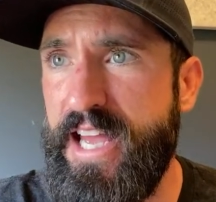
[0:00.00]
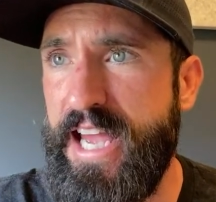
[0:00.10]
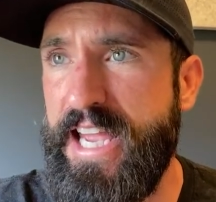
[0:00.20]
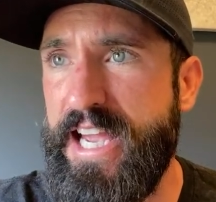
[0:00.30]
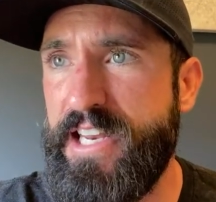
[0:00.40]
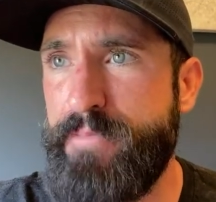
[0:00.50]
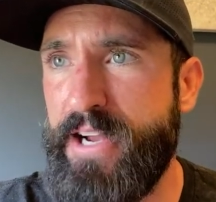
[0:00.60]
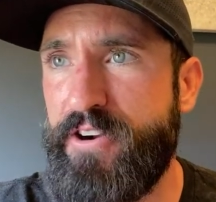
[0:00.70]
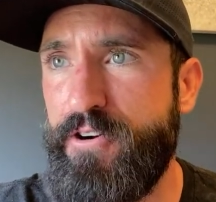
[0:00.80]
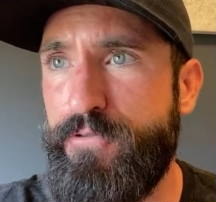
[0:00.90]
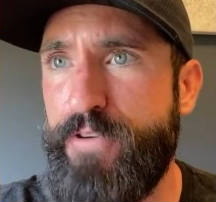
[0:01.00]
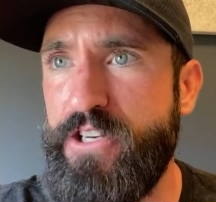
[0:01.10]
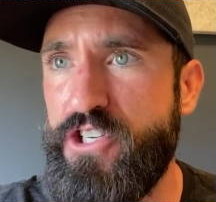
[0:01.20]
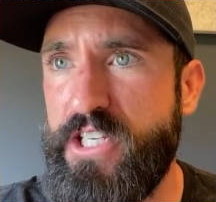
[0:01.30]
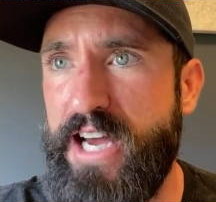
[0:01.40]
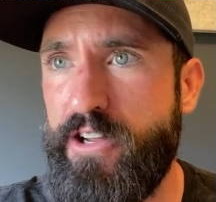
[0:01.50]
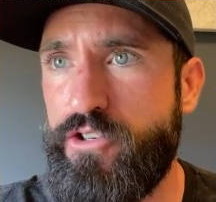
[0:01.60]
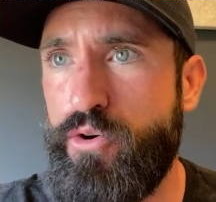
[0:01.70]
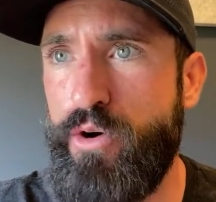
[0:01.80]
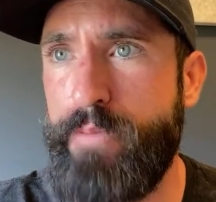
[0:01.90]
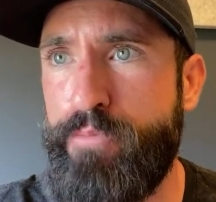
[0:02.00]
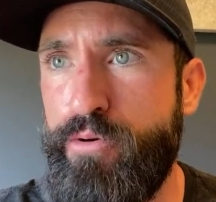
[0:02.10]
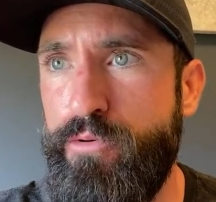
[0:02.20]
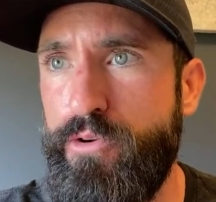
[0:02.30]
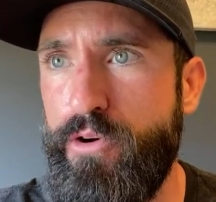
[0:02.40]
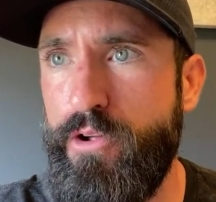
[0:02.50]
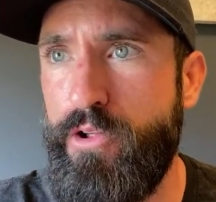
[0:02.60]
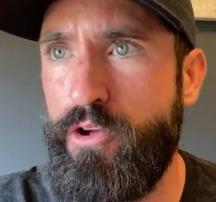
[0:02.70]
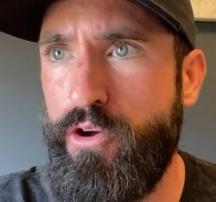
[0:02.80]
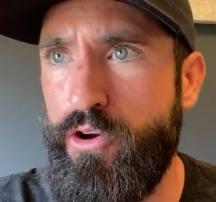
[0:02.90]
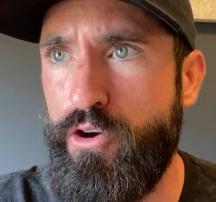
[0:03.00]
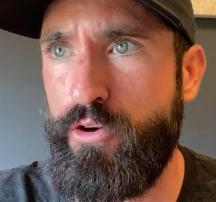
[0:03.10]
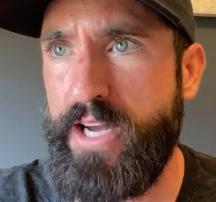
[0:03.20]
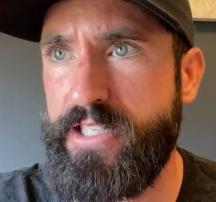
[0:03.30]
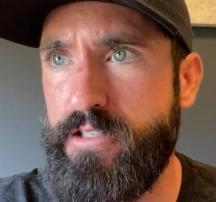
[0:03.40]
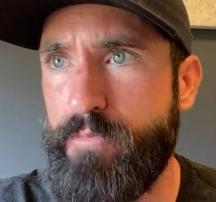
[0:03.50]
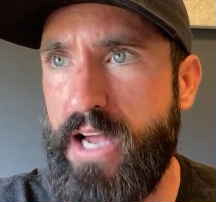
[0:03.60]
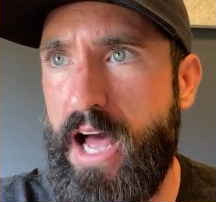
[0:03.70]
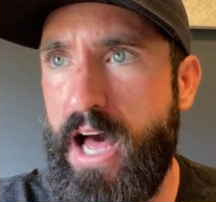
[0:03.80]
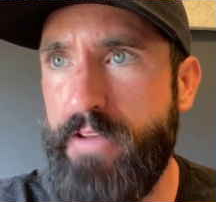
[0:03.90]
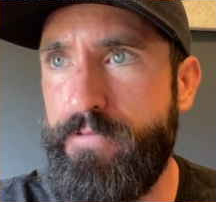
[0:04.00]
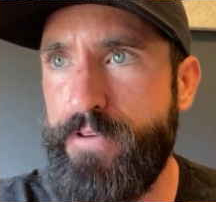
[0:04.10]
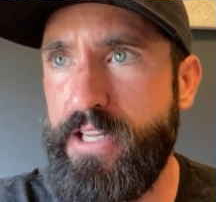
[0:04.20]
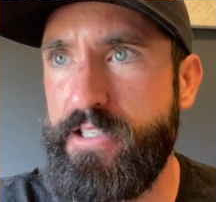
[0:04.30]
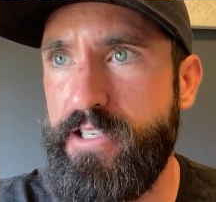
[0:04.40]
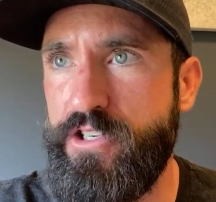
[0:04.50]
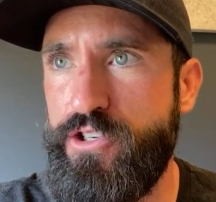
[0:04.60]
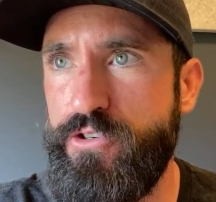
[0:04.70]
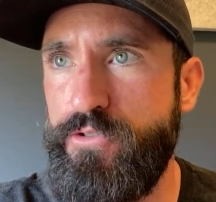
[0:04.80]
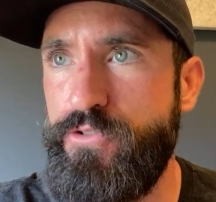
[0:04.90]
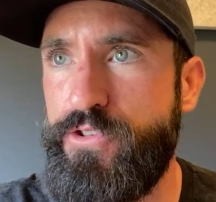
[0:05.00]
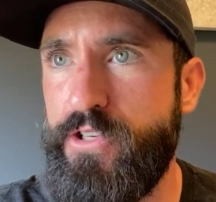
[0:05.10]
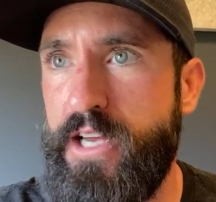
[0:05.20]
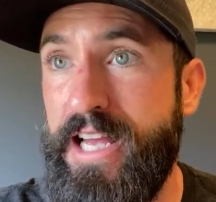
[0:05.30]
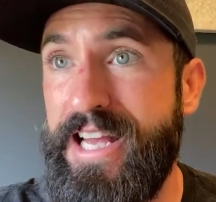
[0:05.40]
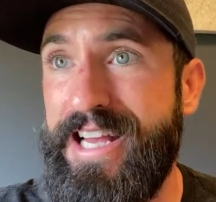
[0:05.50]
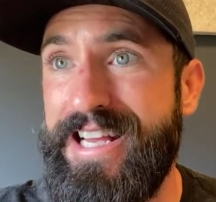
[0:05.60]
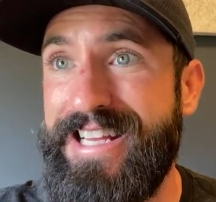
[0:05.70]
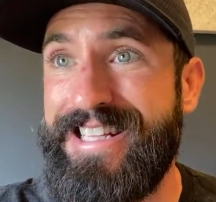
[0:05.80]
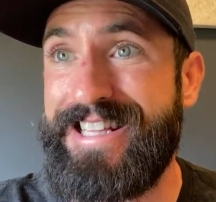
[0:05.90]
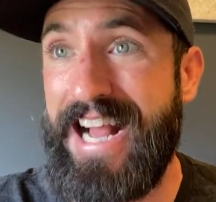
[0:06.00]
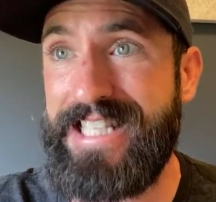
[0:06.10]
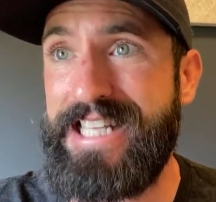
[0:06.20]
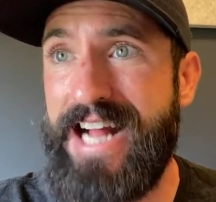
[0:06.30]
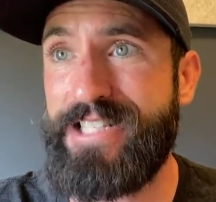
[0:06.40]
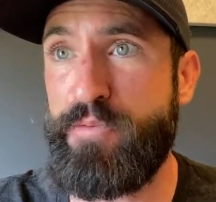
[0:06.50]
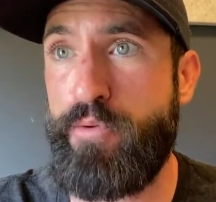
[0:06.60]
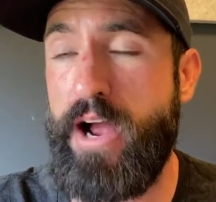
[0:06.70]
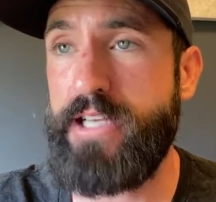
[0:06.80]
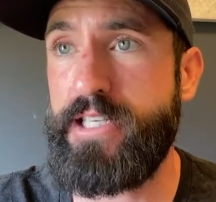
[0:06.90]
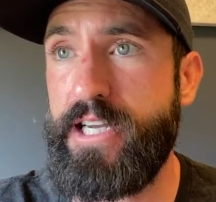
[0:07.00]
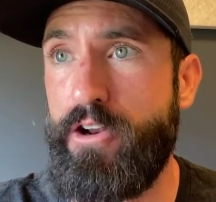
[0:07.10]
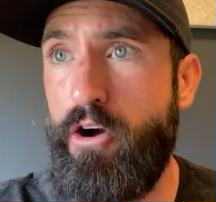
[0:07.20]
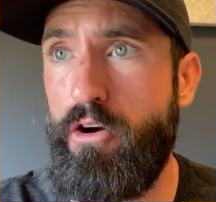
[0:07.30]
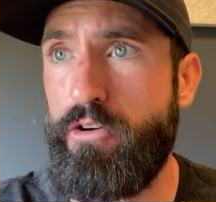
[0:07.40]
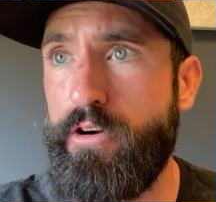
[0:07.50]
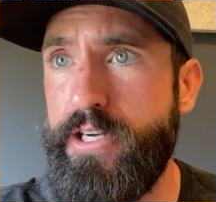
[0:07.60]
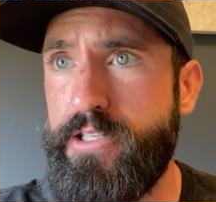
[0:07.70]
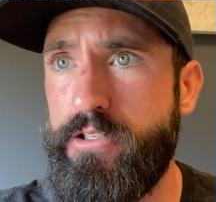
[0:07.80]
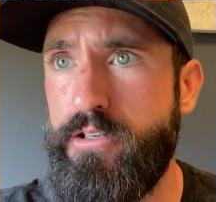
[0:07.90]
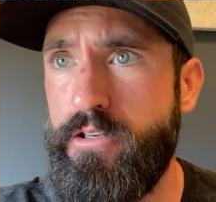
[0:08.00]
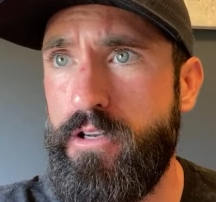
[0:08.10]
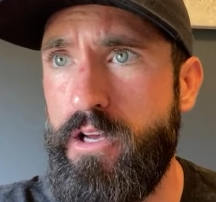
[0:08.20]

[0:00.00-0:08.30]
Hey, Andy, my girlfriend just got a toy poodle who has some confidence issues. That's not surprising at all, Chris,